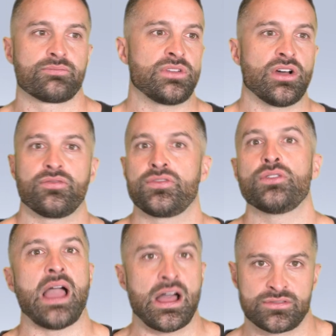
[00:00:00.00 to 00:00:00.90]
you know,
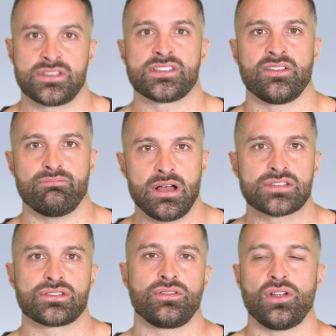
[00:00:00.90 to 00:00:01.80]
few ounces of
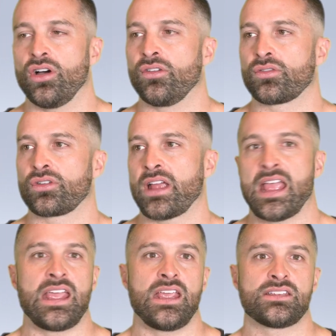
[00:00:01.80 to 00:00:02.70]
muscle over
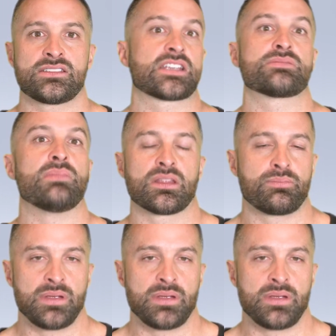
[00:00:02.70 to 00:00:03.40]
a 6-month